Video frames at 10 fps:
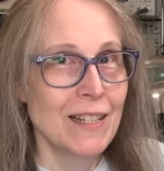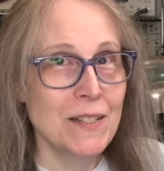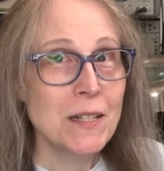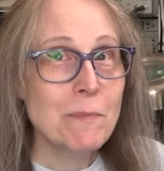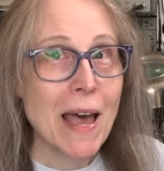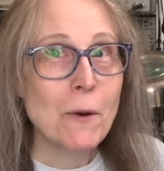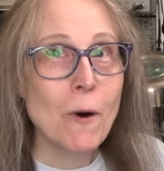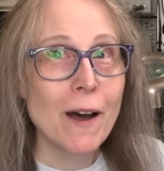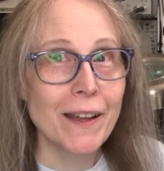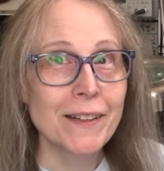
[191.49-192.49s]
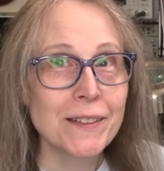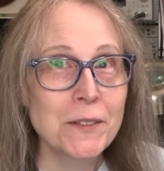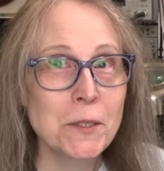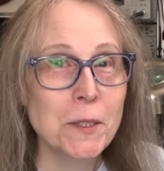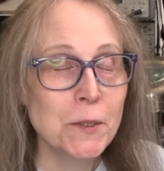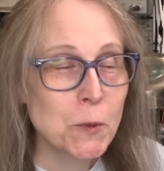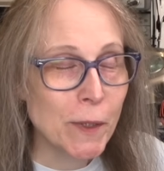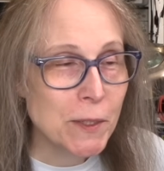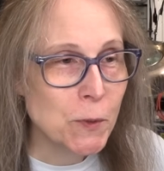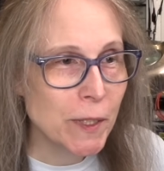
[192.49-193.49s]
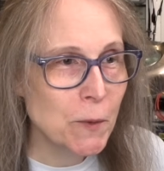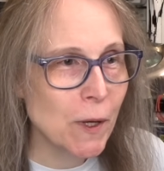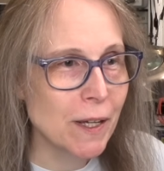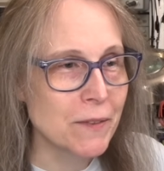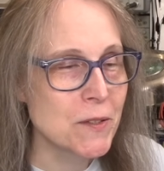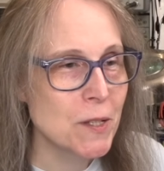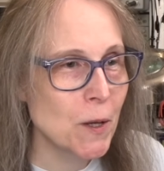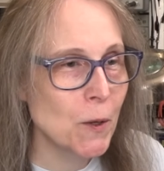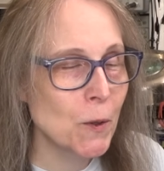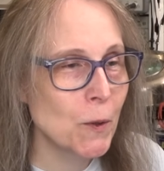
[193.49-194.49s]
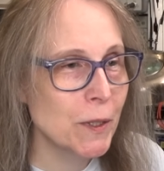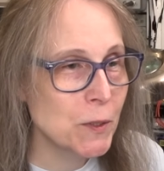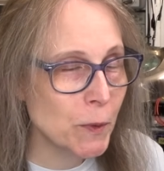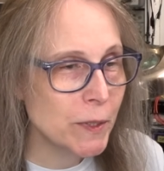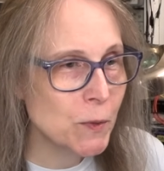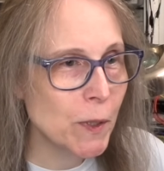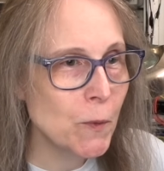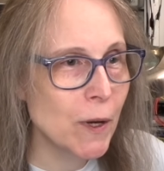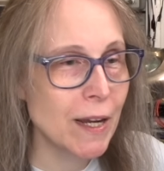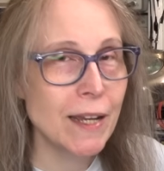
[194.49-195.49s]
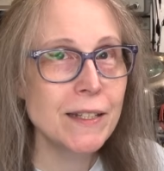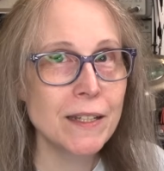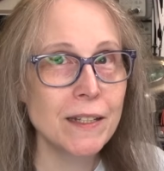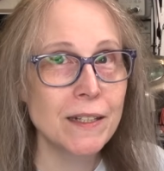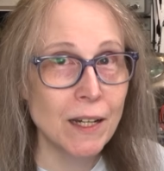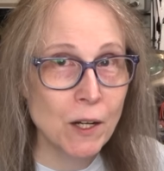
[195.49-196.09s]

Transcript: So let's backwind to twenty twenty-one. So in twenty twenty-one, I did a